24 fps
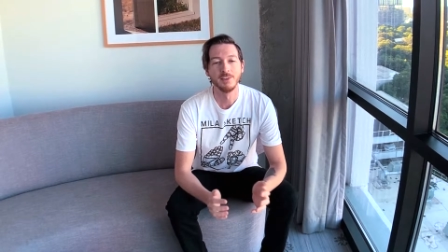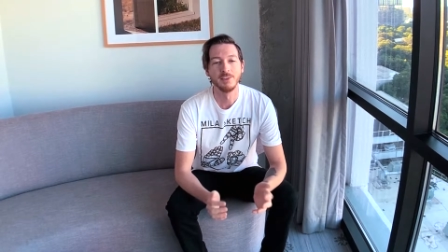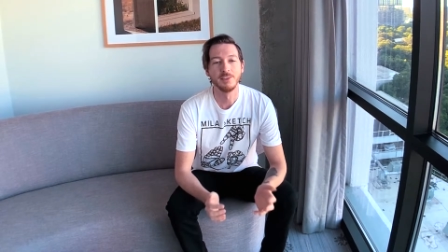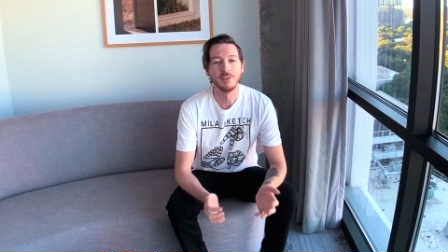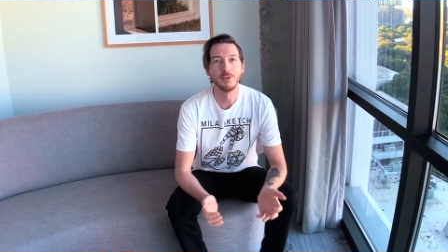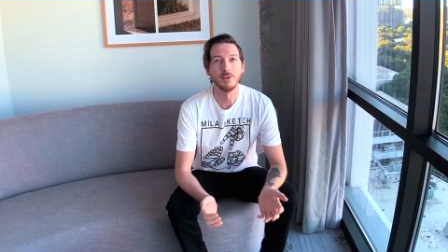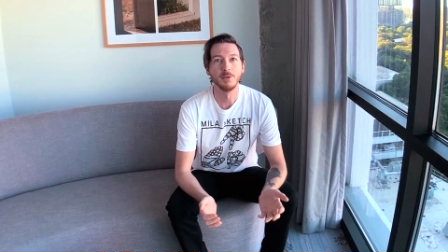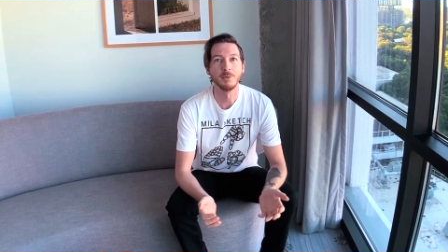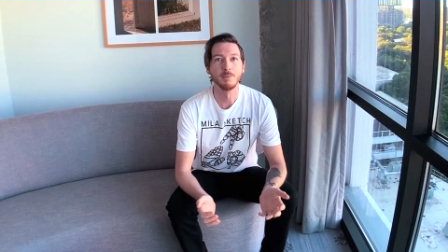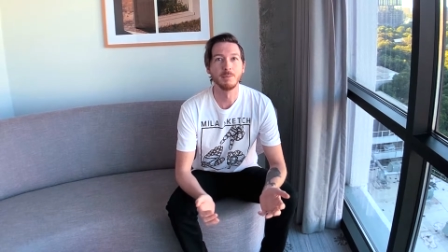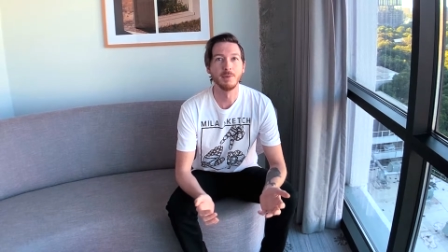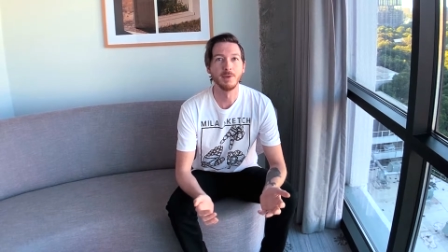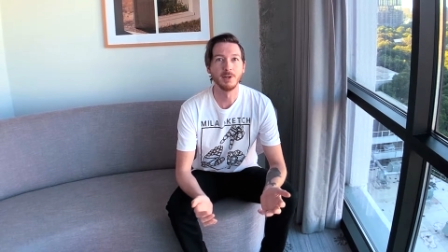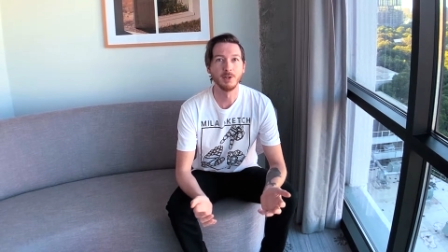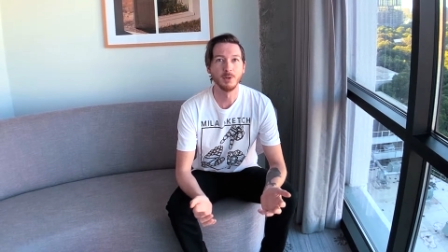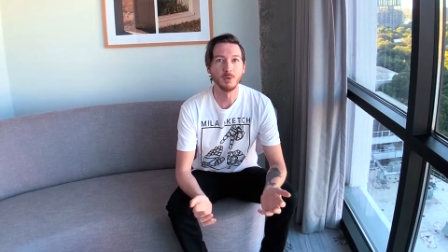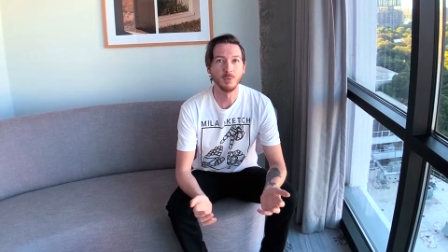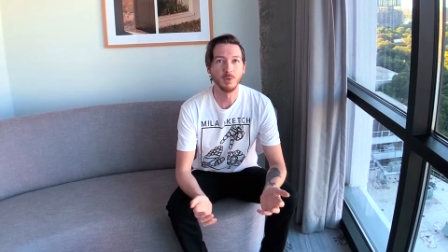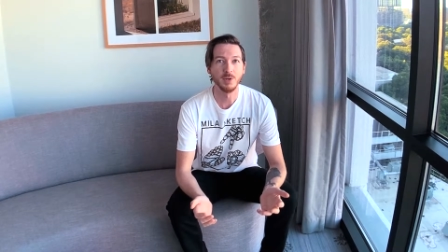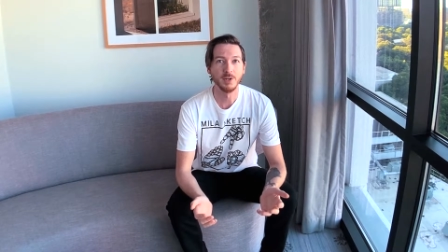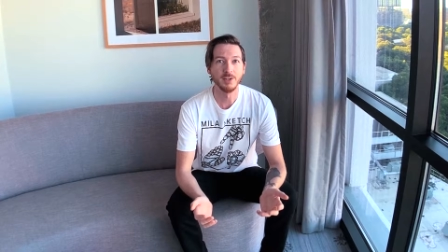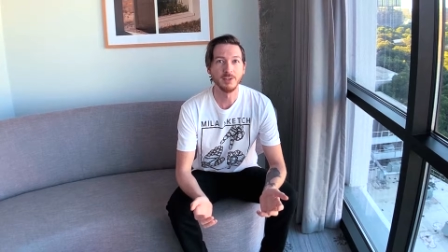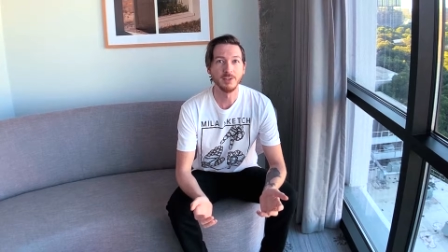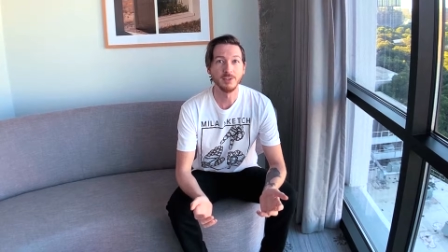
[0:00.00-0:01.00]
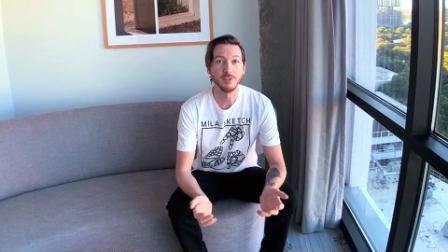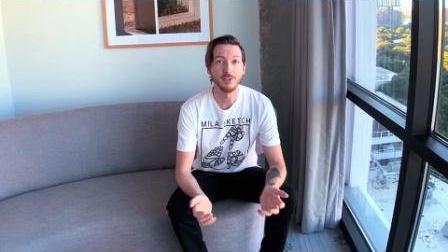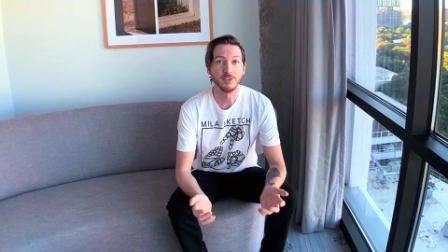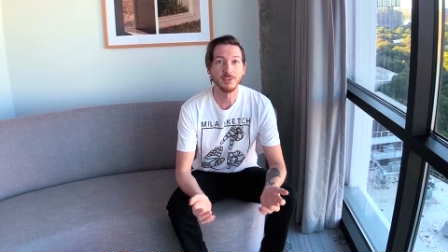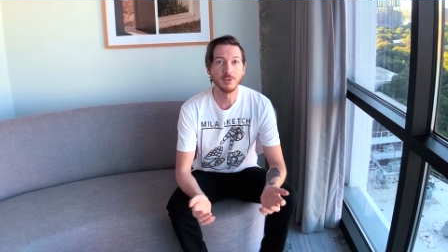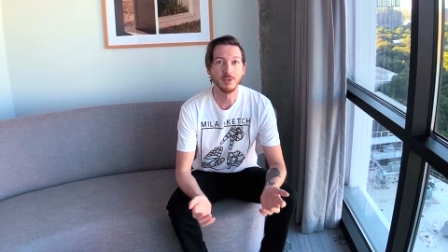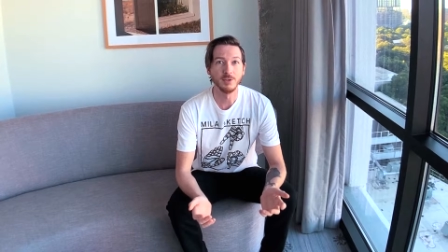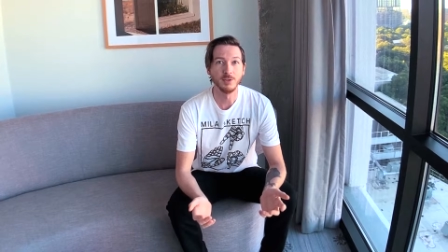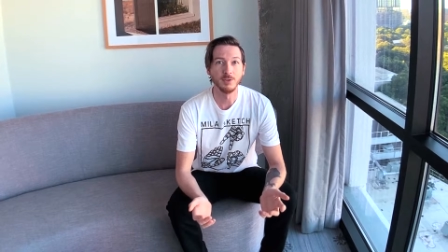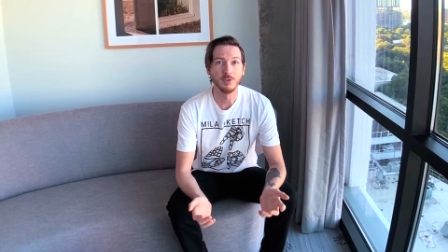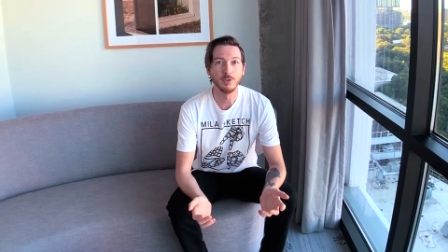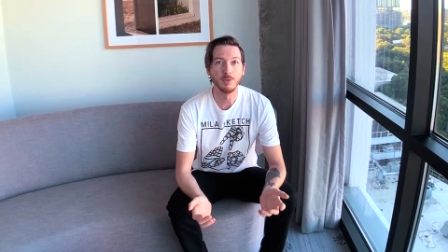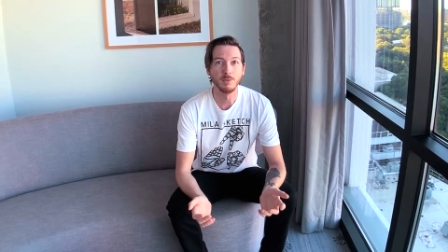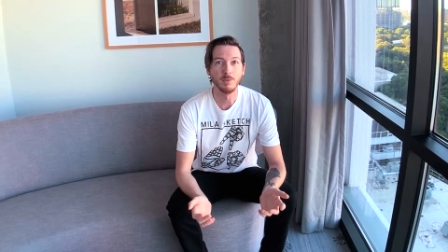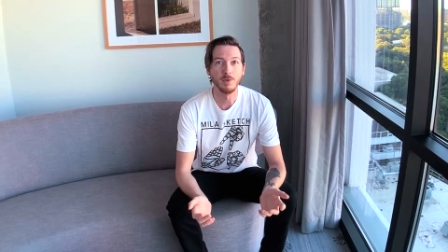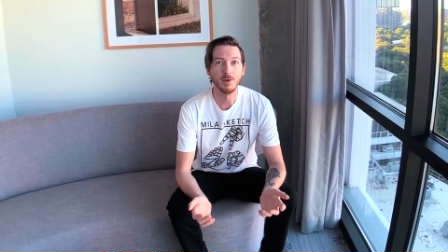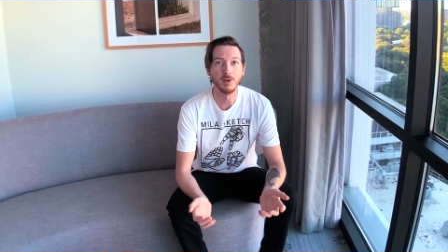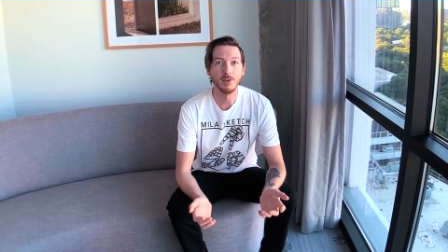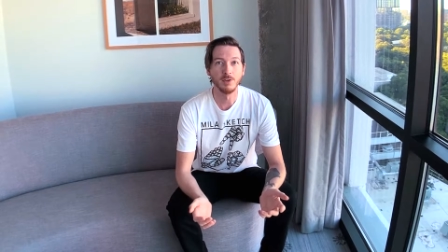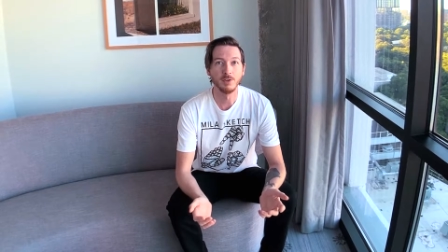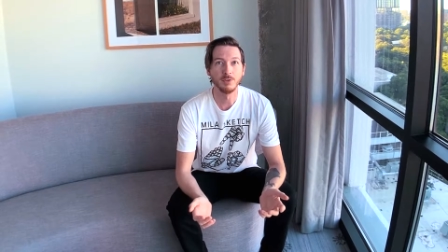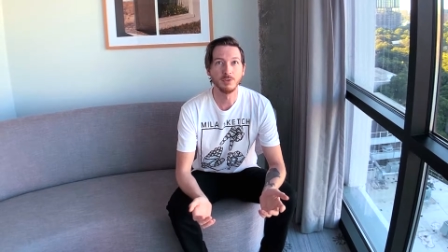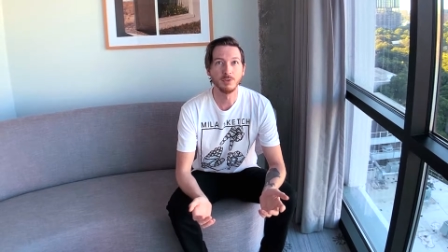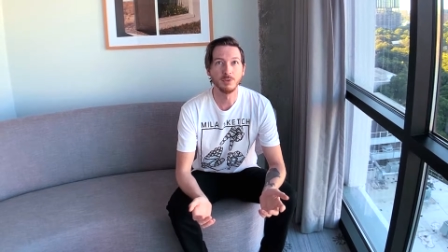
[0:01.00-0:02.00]
There are better ways to earn the
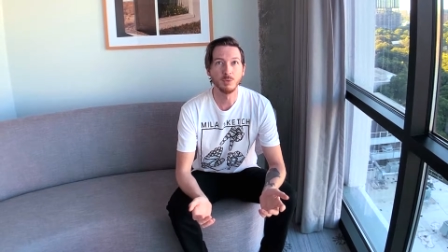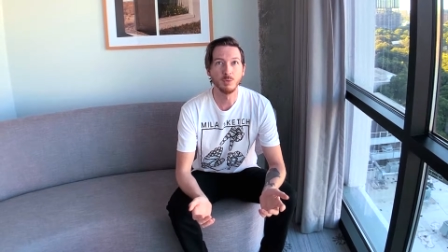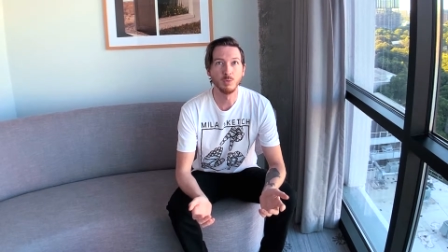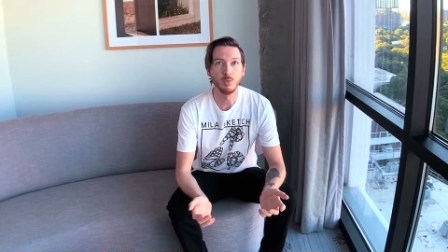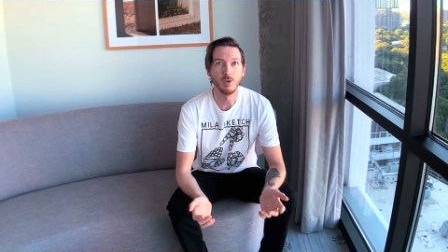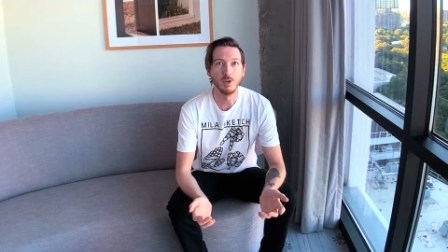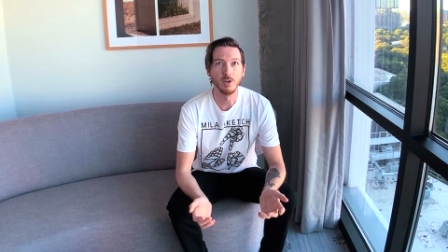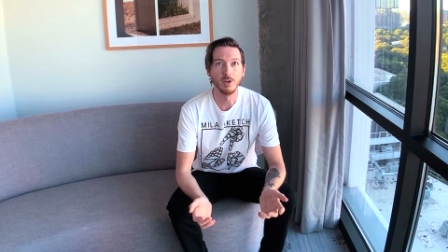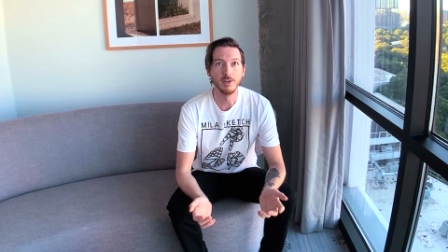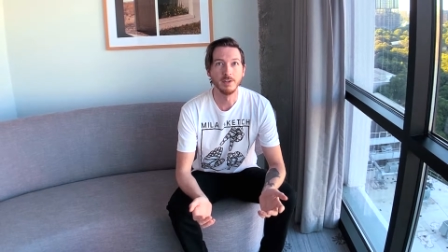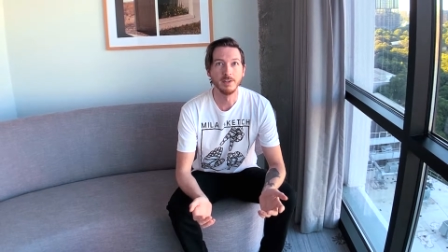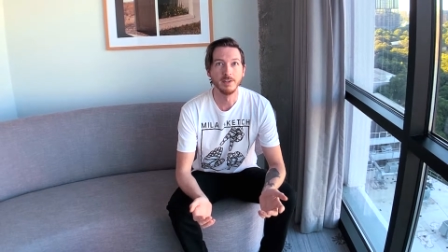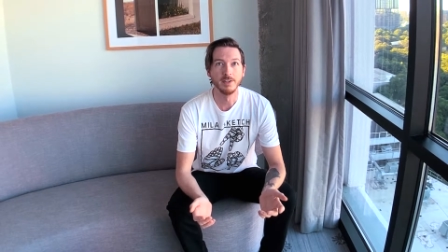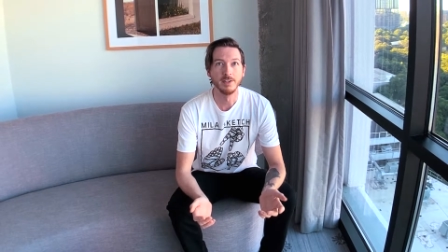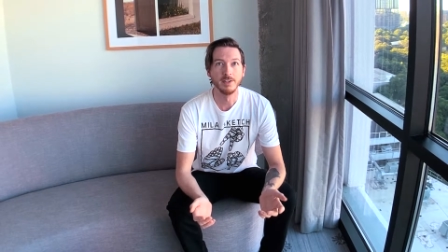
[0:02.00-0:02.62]
miles you want.